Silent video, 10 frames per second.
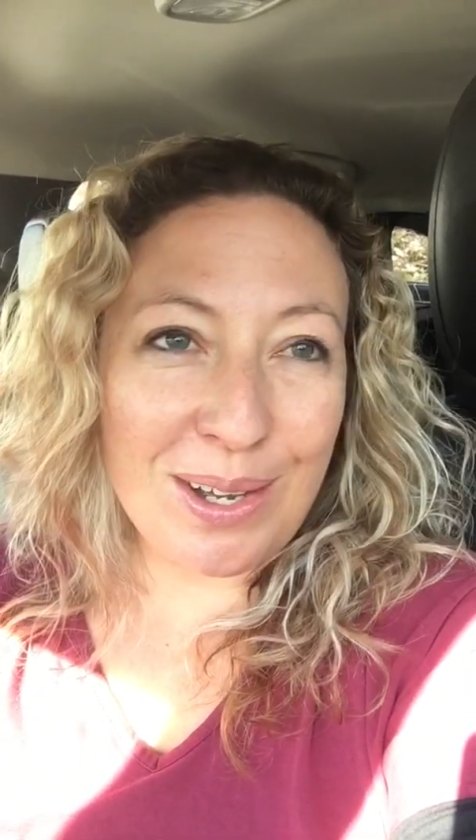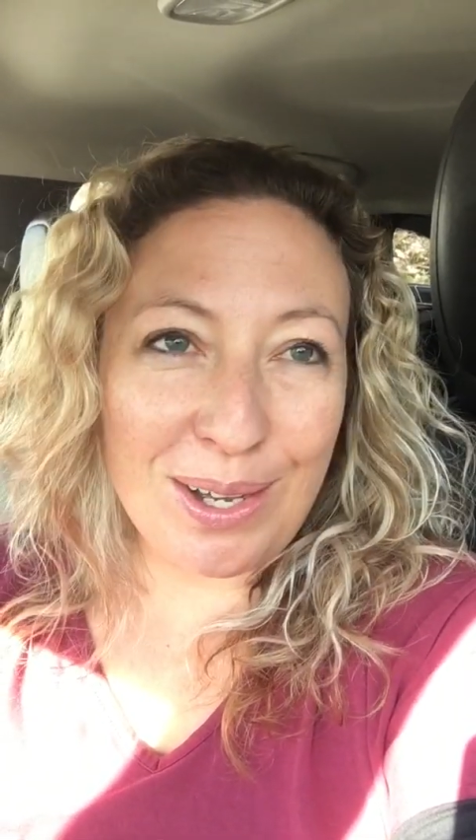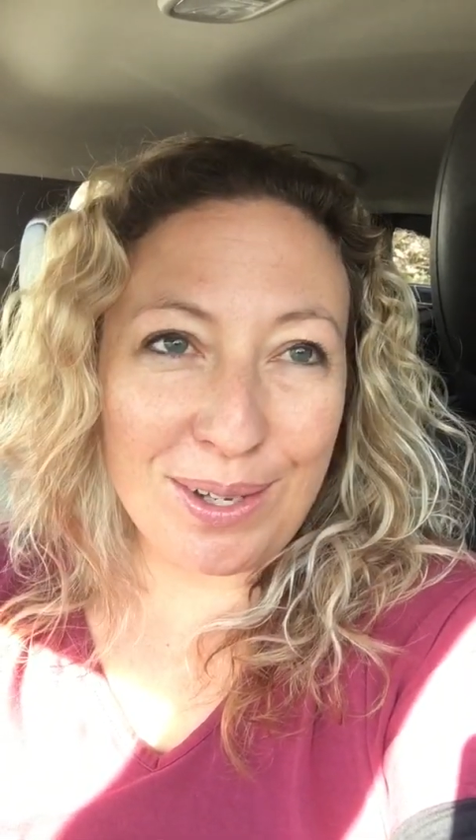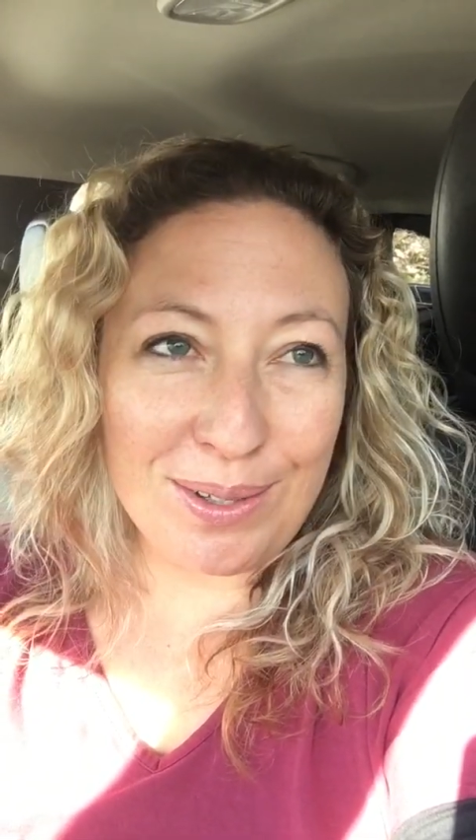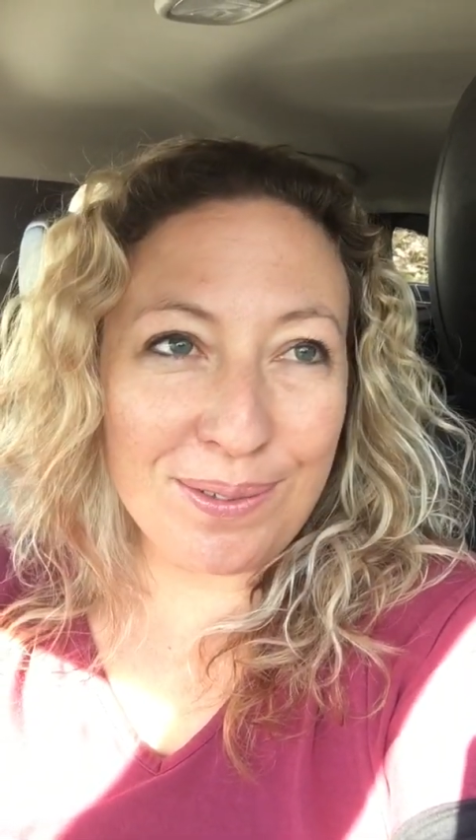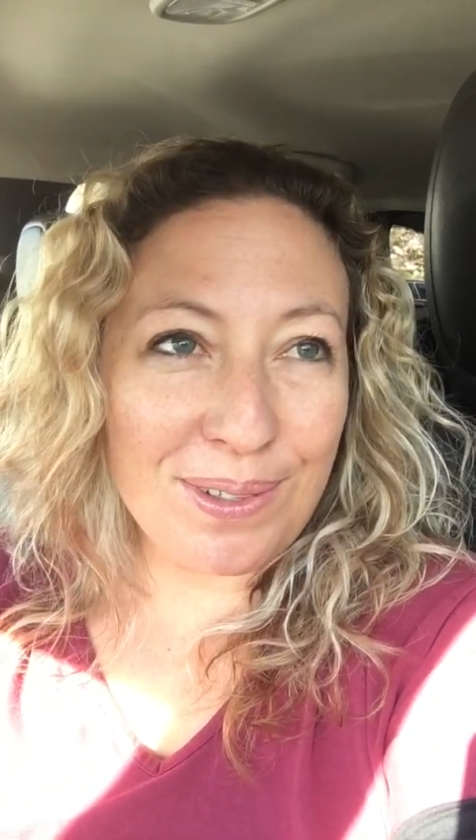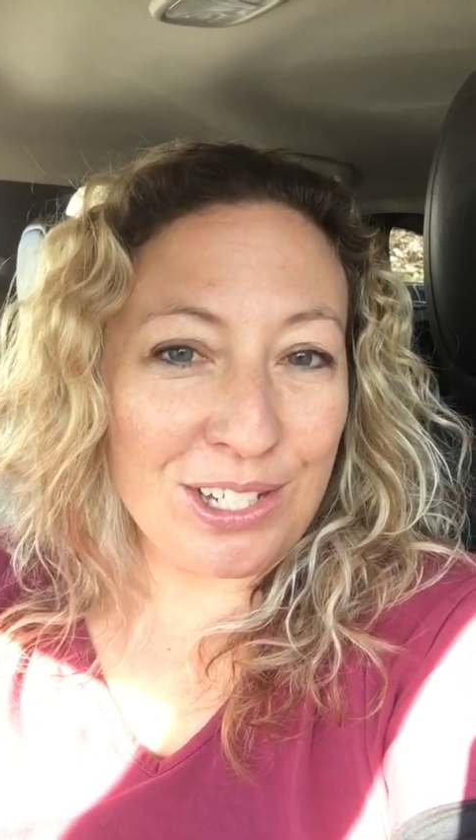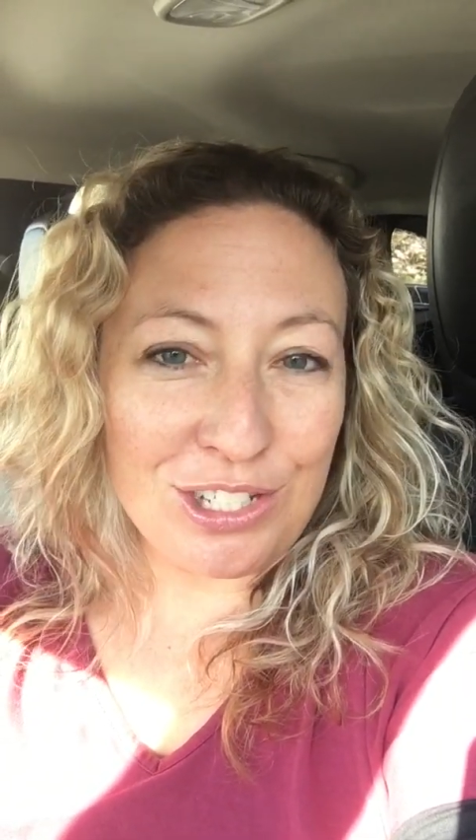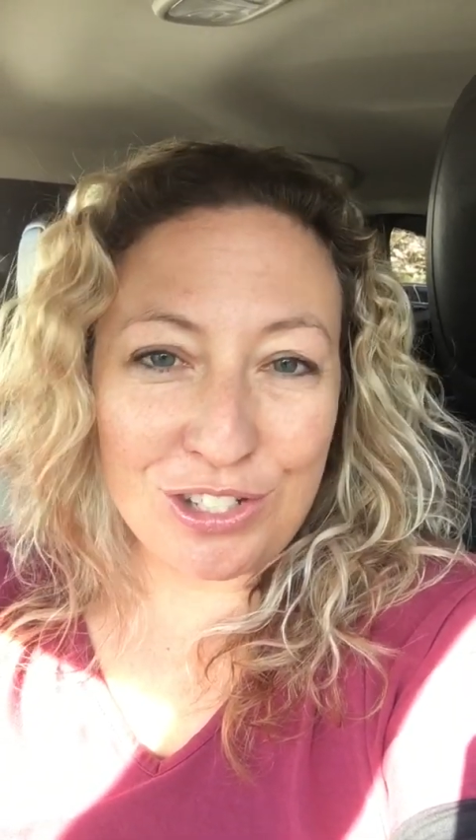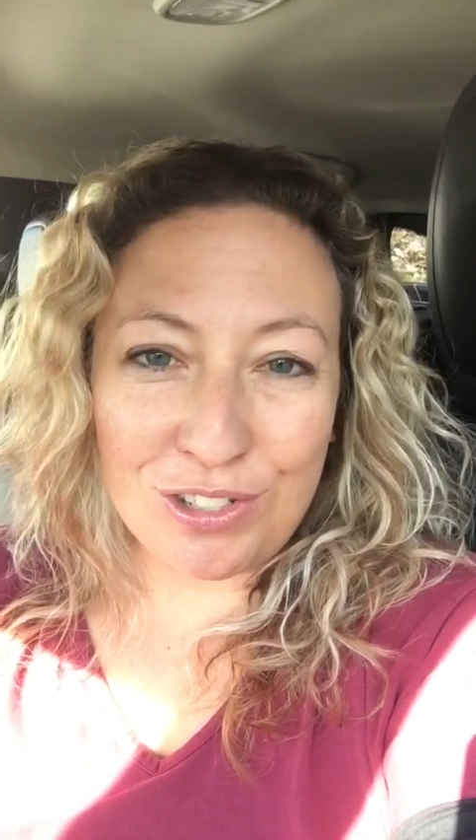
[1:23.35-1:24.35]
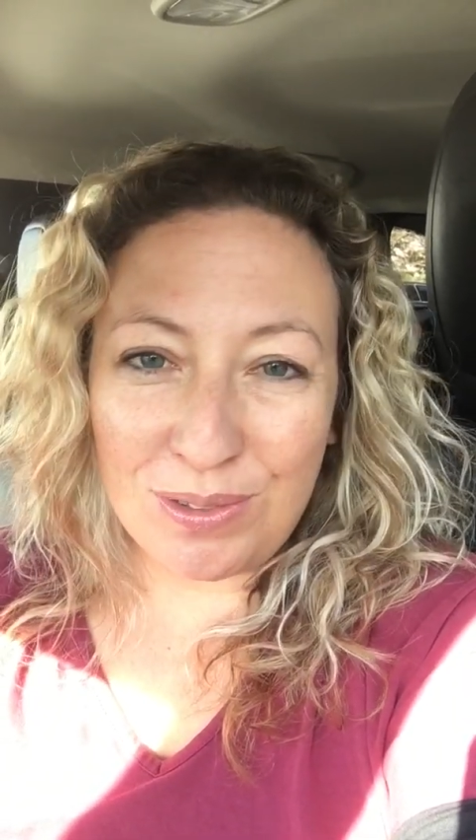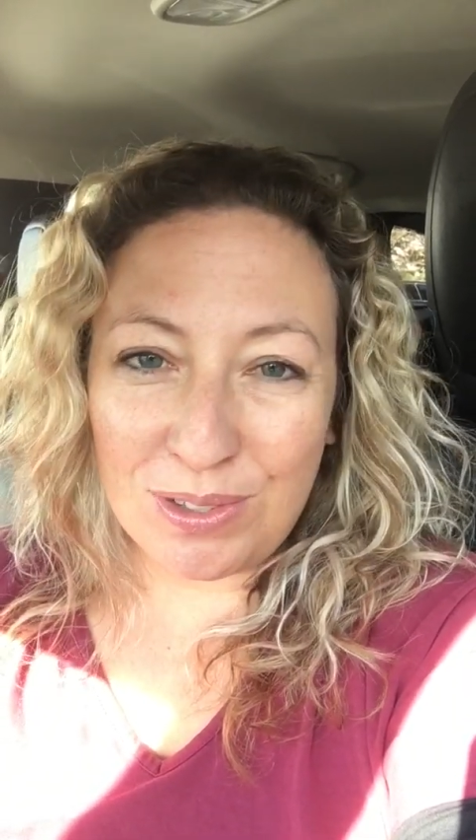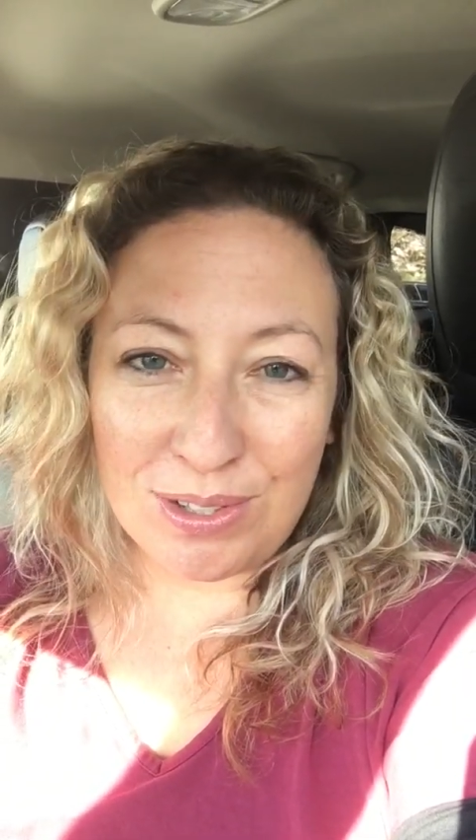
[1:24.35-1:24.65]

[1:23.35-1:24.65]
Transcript: of additional